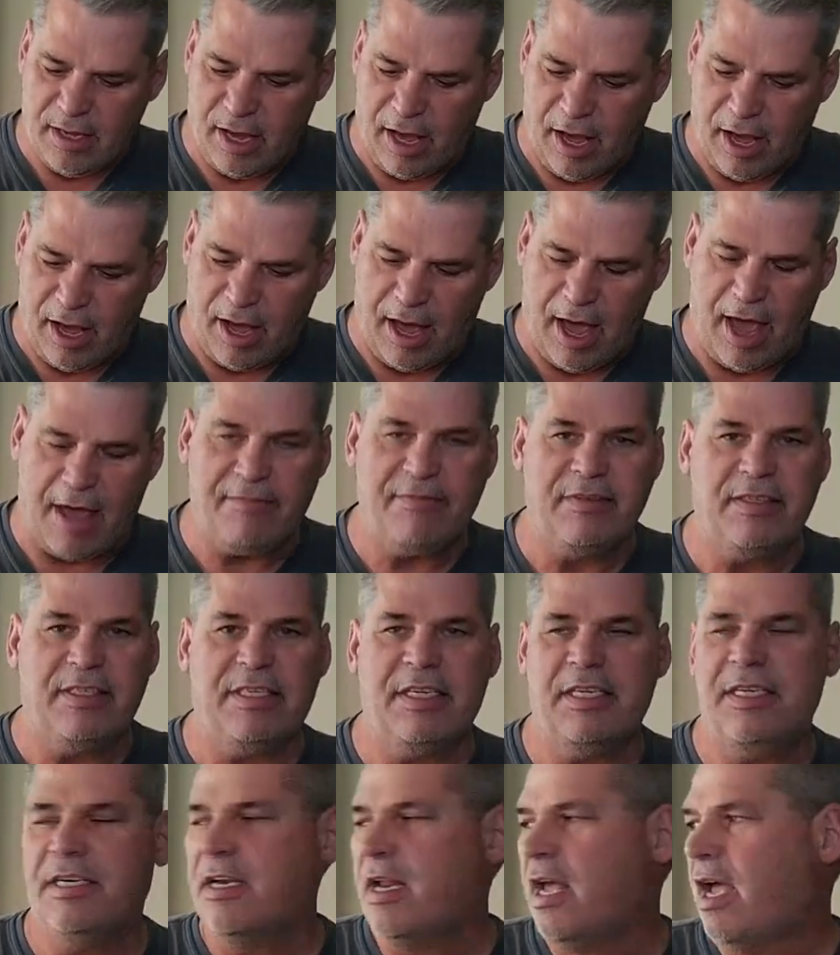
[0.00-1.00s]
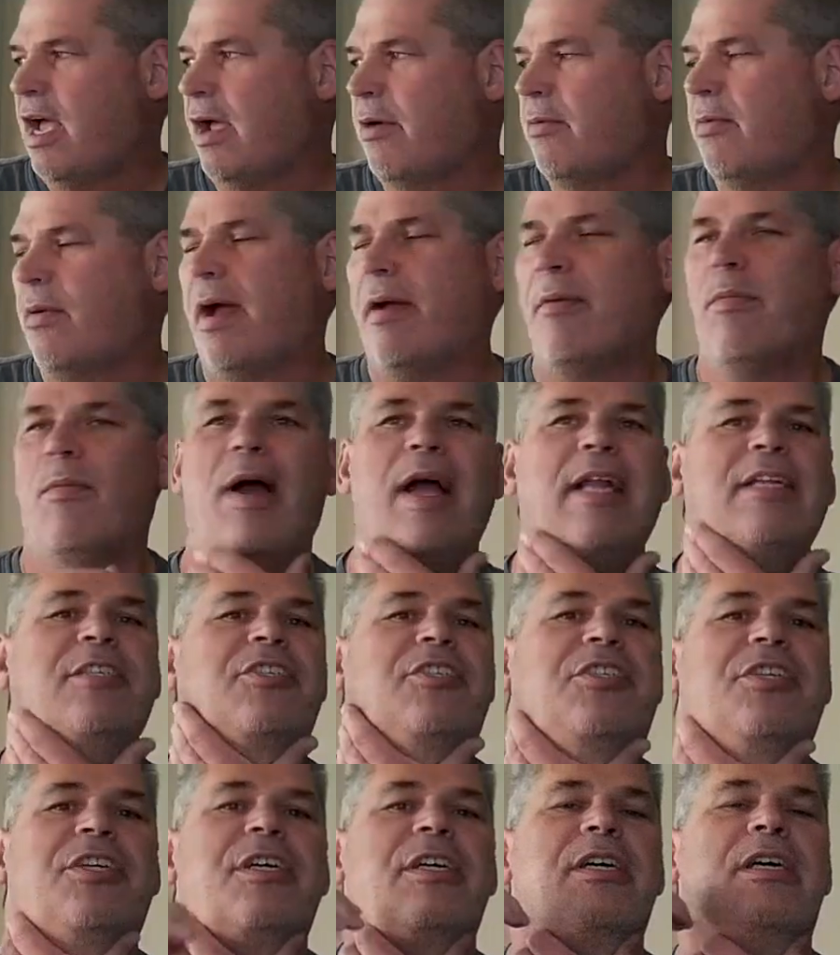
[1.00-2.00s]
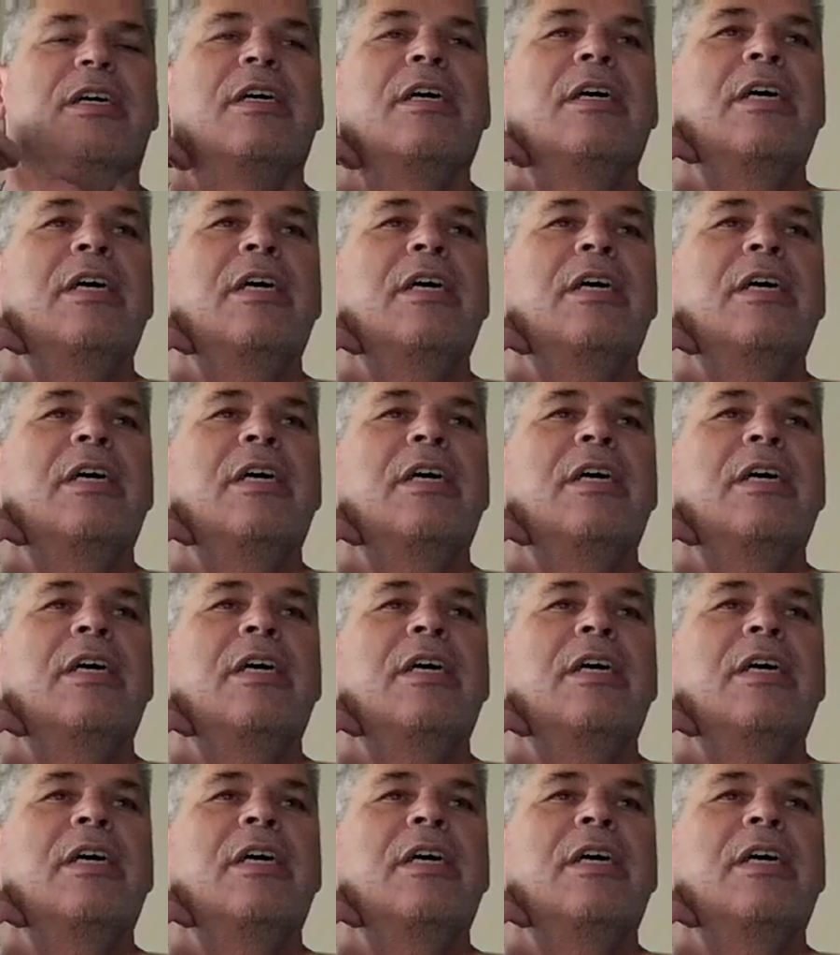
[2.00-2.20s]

I watched a